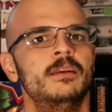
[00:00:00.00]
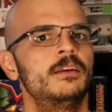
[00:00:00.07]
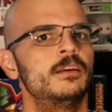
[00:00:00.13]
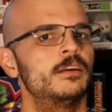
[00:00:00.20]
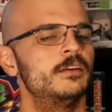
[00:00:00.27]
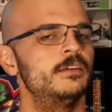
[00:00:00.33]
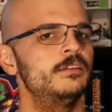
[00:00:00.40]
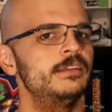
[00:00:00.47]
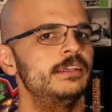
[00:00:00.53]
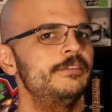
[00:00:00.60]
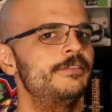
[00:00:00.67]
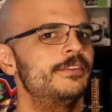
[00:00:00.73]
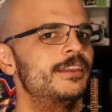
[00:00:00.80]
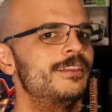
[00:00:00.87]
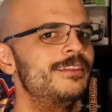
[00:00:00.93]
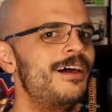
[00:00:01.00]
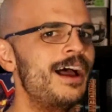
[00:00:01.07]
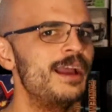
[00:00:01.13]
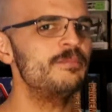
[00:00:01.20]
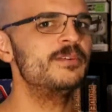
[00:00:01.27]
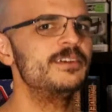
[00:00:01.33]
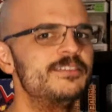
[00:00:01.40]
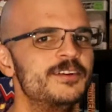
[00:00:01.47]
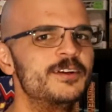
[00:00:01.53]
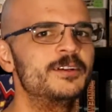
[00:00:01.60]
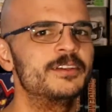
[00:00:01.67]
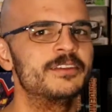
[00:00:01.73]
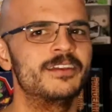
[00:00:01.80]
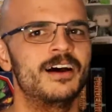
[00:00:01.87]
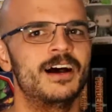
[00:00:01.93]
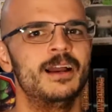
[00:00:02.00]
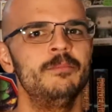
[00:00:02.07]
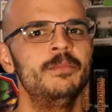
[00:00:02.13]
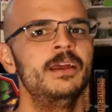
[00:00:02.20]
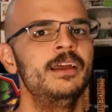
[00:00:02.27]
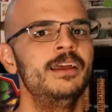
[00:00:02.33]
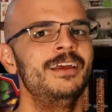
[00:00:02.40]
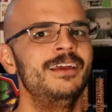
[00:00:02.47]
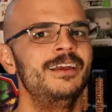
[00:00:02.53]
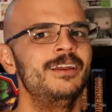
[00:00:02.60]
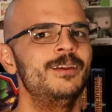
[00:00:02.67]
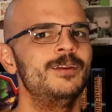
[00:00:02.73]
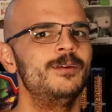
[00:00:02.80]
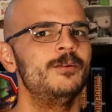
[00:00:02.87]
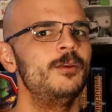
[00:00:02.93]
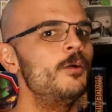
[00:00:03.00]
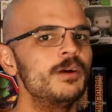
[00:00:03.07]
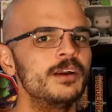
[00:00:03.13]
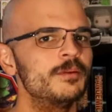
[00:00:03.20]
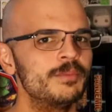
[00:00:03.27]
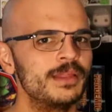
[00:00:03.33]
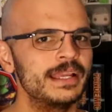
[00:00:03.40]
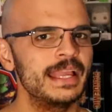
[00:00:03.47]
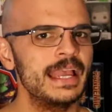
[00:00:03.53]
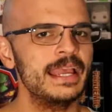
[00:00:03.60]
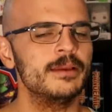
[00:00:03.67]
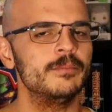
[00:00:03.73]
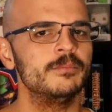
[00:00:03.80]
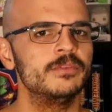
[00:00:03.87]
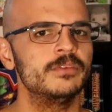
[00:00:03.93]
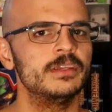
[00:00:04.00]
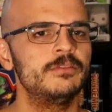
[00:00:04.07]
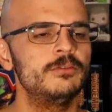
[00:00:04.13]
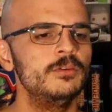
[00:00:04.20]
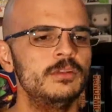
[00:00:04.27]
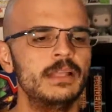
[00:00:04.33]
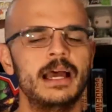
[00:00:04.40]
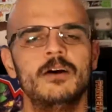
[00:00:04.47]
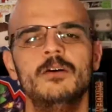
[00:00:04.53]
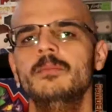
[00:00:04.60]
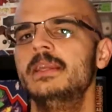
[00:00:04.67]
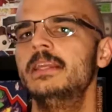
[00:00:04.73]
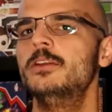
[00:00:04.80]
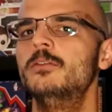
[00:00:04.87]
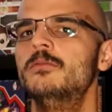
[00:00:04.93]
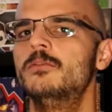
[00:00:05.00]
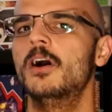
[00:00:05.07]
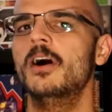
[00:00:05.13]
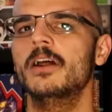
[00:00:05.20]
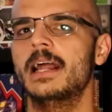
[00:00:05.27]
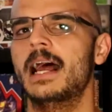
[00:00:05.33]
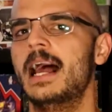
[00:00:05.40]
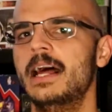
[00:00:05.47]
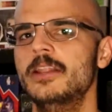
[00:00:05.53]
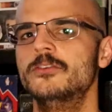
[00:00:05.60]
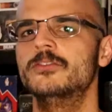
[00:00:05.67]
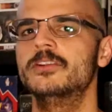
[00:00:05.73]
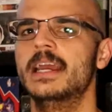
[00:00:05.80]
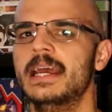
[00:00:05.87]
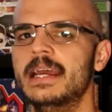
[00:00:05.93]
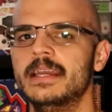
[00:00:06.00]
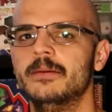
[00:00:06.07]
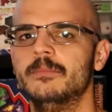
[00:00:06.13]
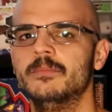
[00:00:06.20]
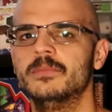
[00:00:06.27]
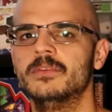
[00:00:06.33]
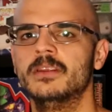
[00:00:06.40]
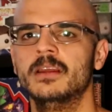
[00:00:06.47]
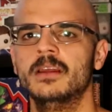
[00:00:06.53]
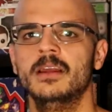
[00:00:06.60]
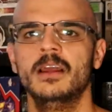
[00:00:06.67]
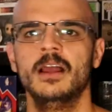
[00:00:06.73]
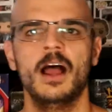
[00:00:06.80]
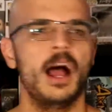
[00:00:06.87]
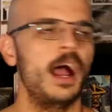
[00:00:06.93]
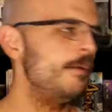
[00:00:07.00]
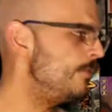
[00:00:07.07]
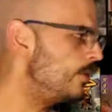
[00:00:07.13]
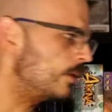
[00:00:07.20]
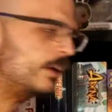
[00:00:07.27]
Because if the library's not on time, no one can play games. If you tell me you've got 100 games, I'm not